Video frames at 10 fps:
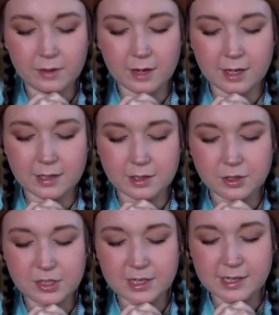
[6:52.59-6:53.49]
It's in
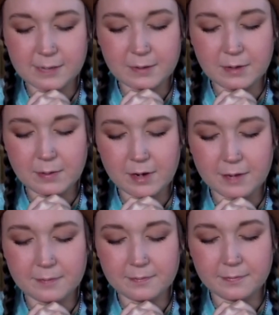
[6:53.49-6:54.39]
Jesus' name that we pray.
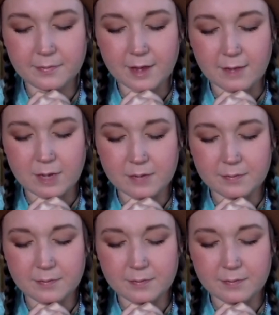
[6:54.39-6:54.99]
Amen.